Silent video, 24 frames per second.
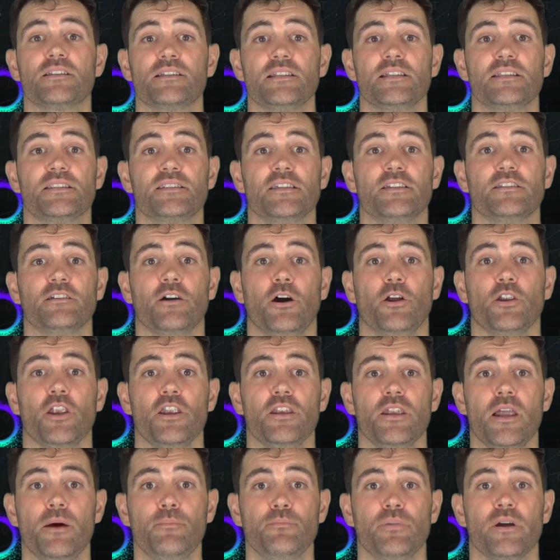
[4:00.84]
is listed on
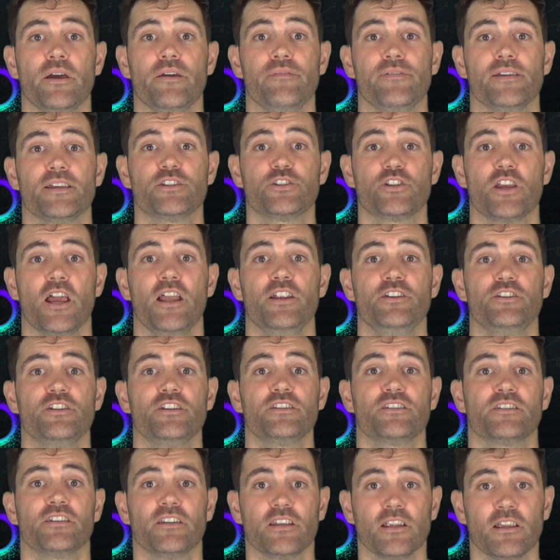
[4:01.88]
a number of
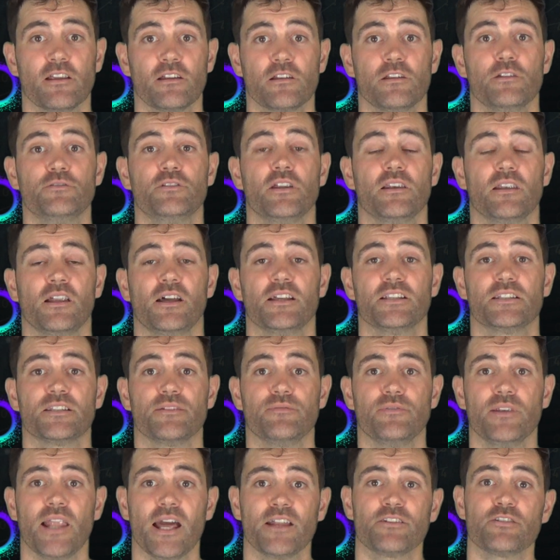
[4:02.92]
exchanges that include the likes
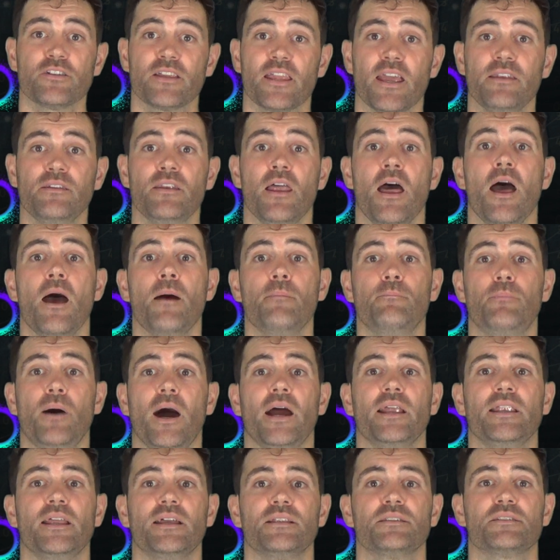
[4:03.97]
of Latoken,
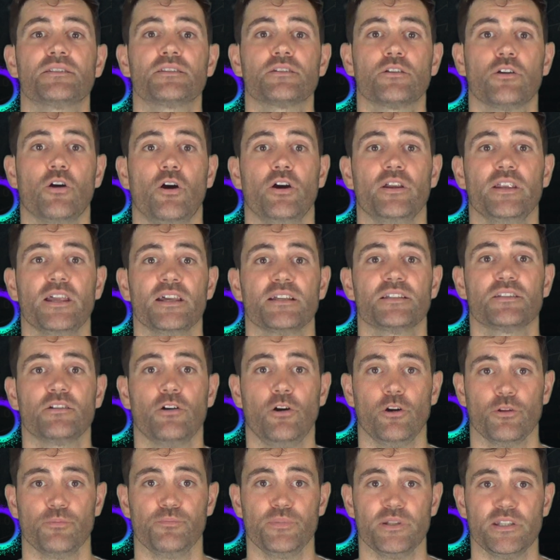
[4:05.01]
Binance, CoinEx,
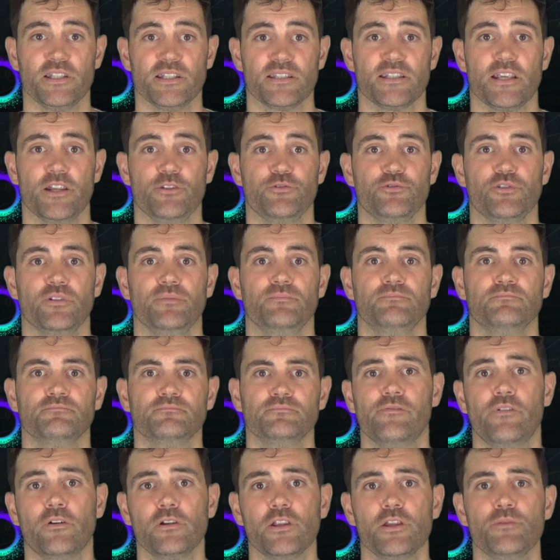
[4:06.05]
Hotbit, et cetera.
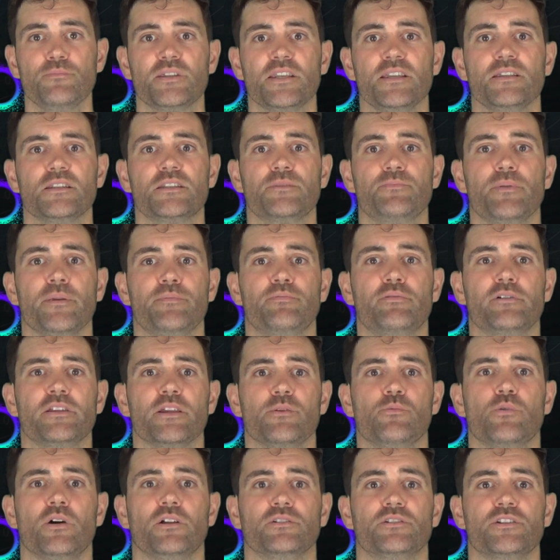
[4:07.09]
Volume seems to be
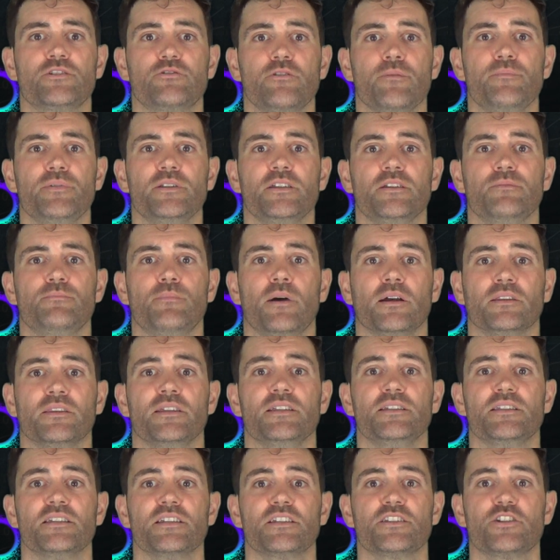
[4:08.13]
pretty well distributed among
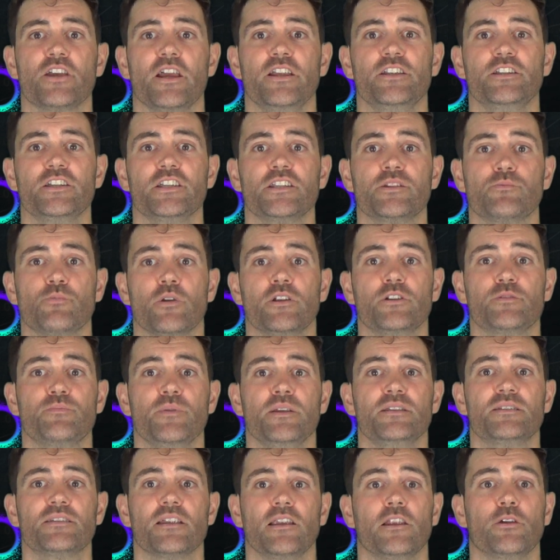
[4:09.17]
these exchanges, which
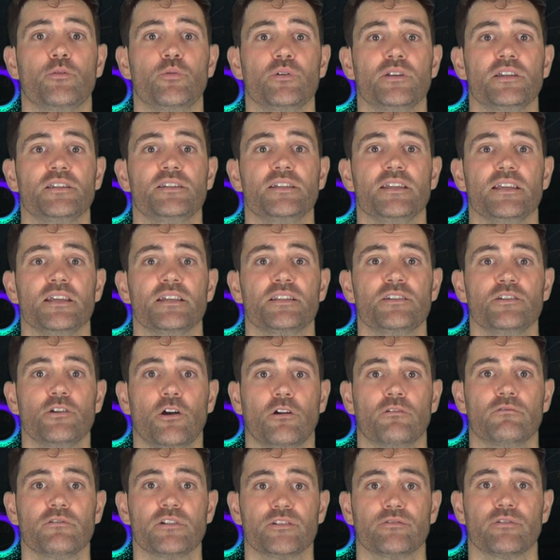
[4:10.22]
means that liquidity is
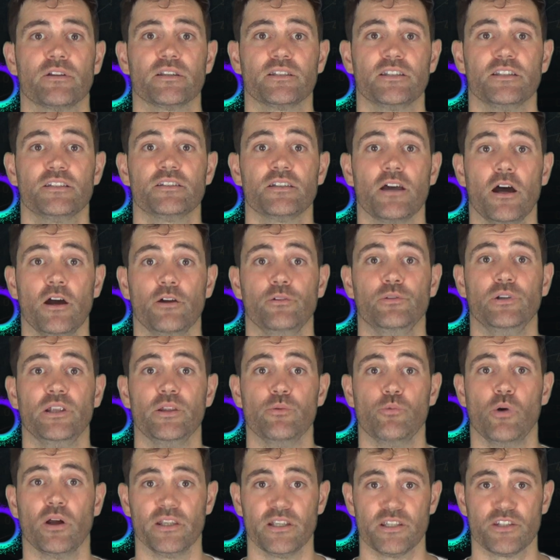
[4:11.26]
not restricted to
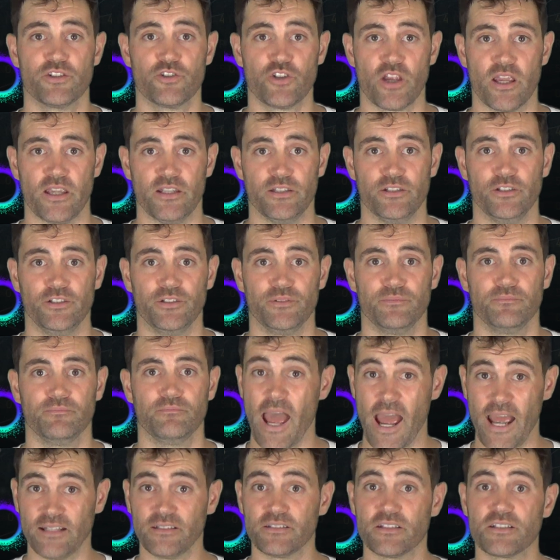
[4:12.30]
only one exchange.
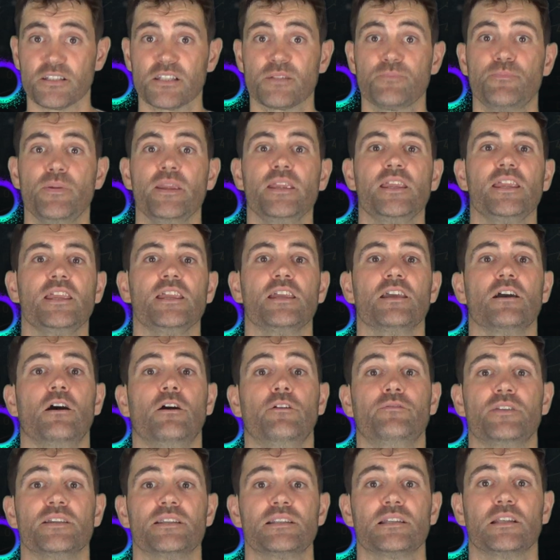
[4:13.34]
And speaking
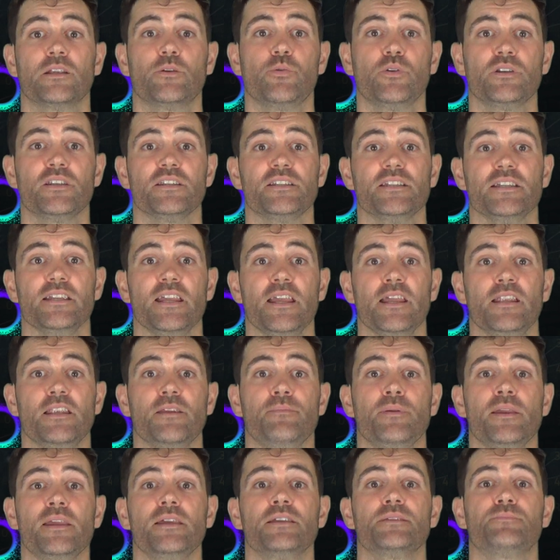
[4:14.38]
of this liquidity, it
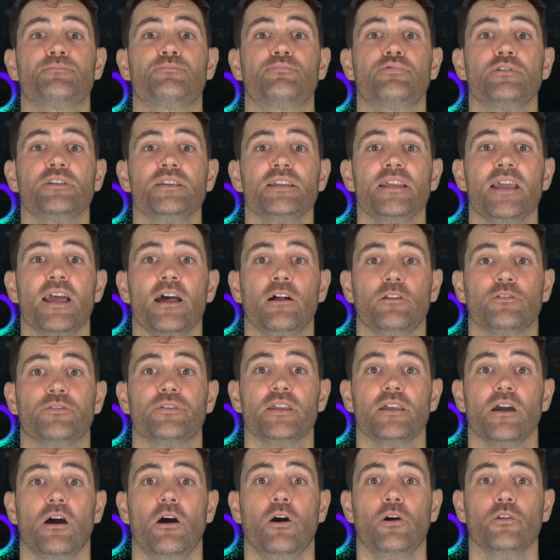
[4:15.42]
appears pretty
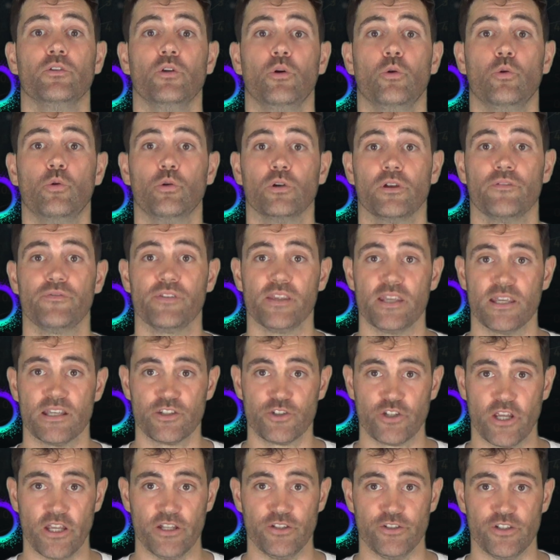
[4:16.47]
healthy on all of the
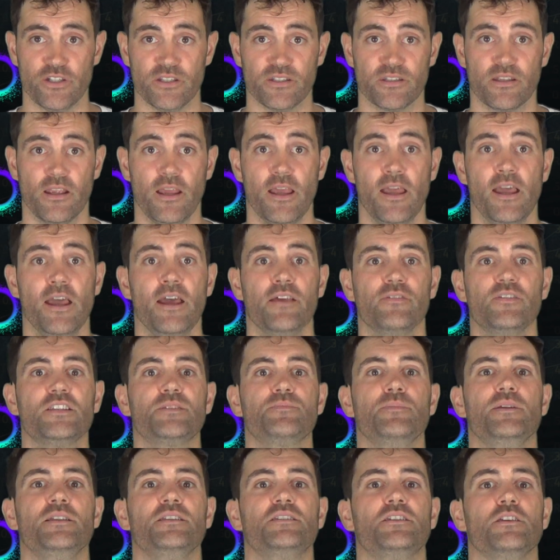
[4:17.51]
exchanges.
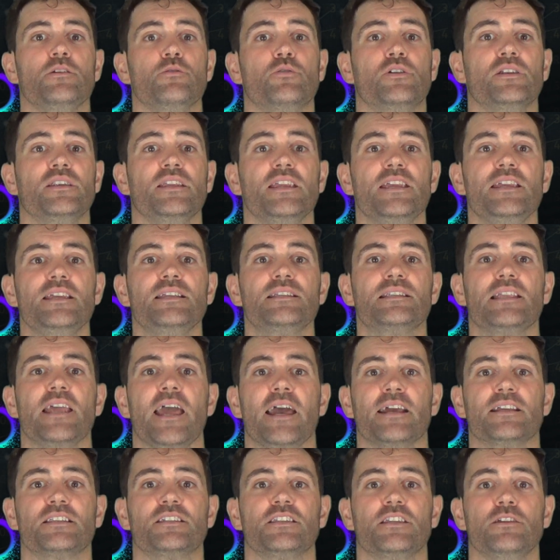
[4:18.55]
This means that you can
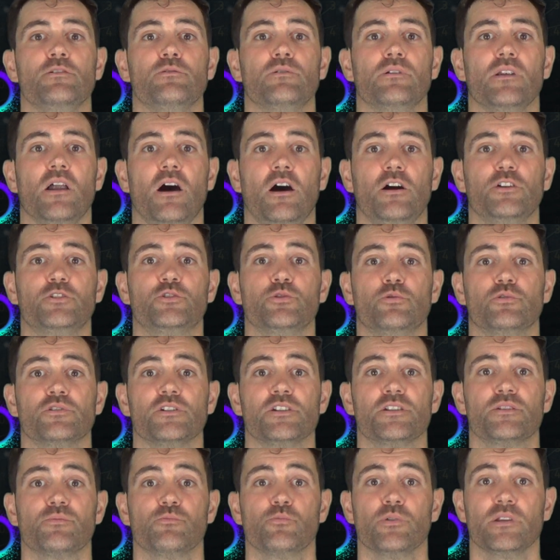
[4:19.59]
easily execute large
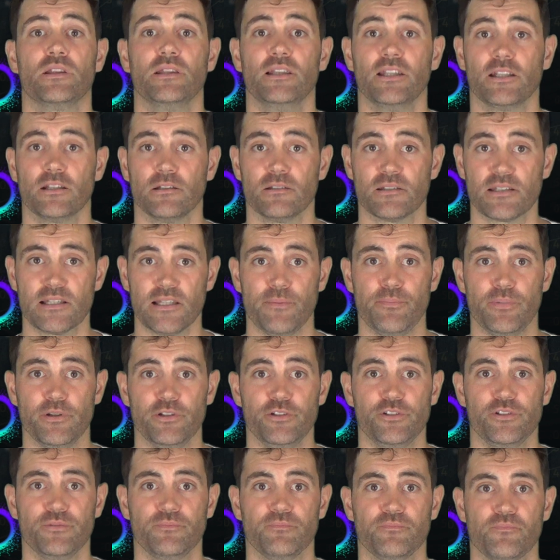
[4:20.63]
orders with little
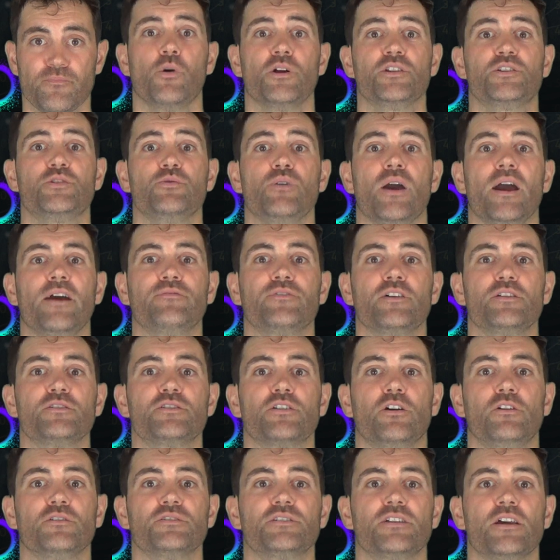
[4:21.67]
slippage. Once you have
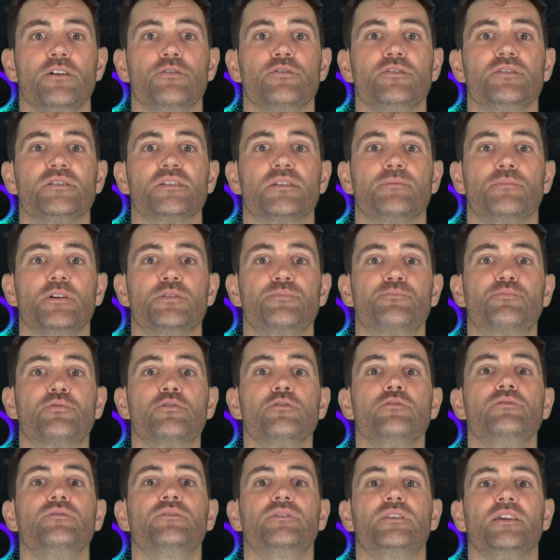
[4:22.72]
those HOT tokens, the most
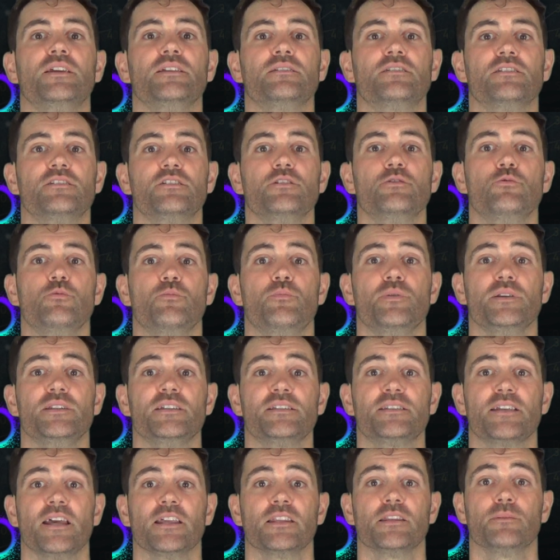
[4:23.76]
prudent thing to do would be
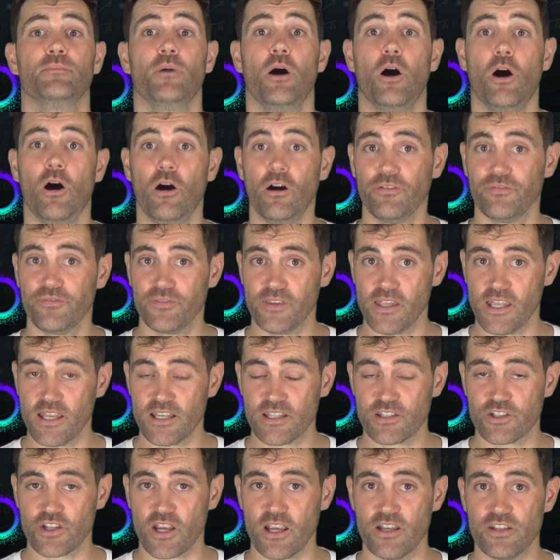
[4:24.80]
to take them off the
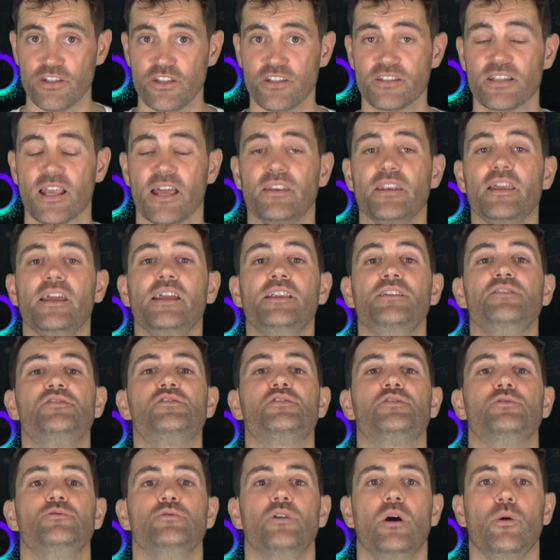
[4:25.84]
exchanges and
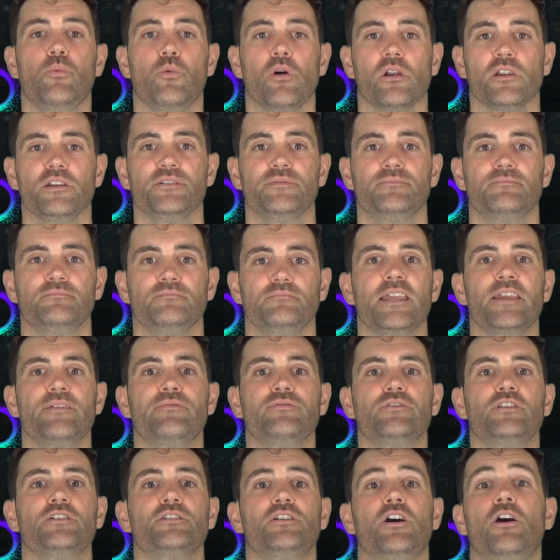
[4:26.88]
into a wallet.
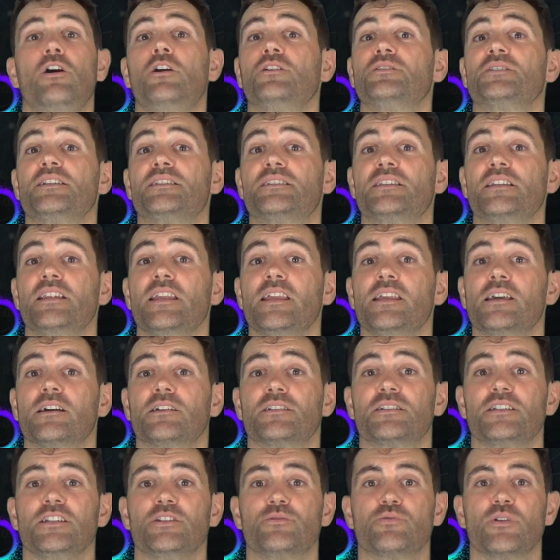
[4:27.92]
Given that HOT is an E
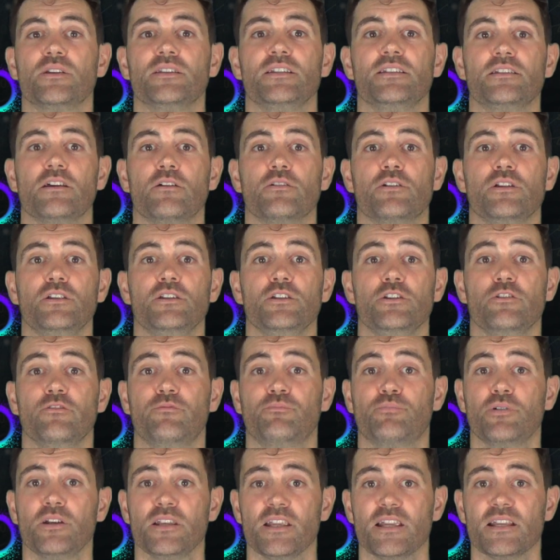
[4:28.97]
R C twenty token,
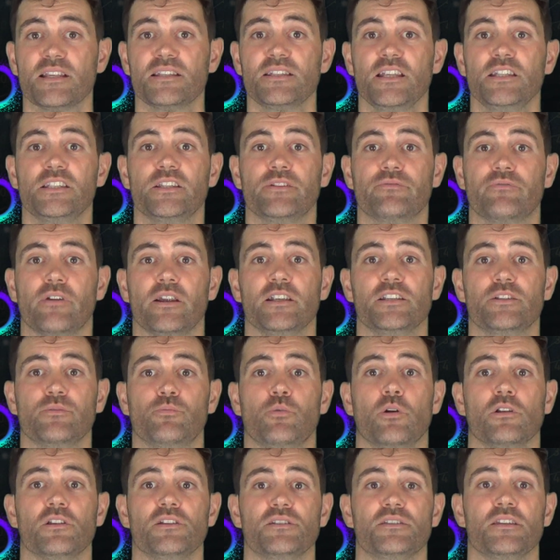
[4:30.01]
you've pretty extensive range of
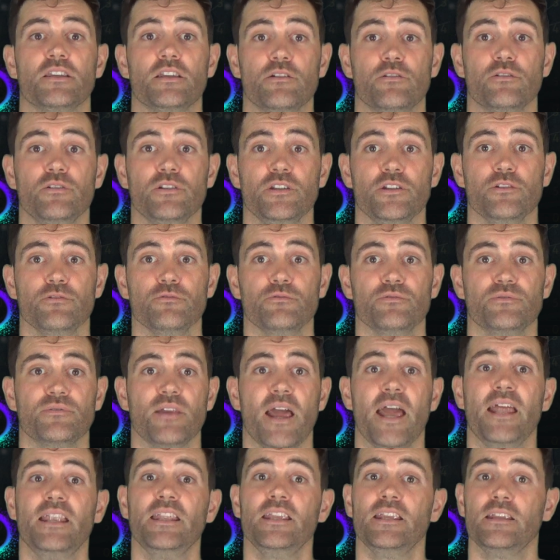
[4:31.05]
wallets that you can use.
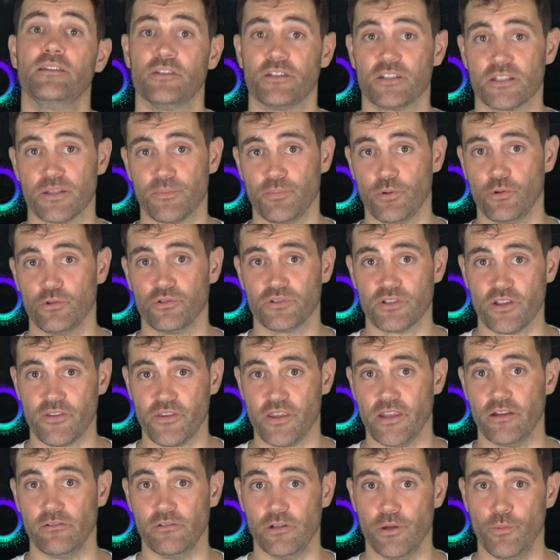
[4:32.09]
Any that supports
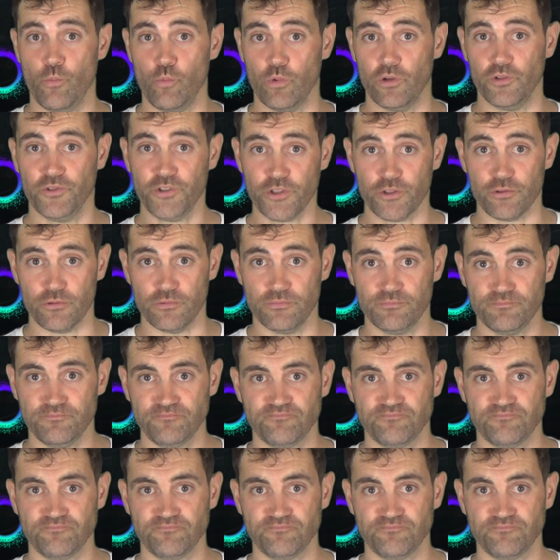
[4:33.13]
Ethereum will do.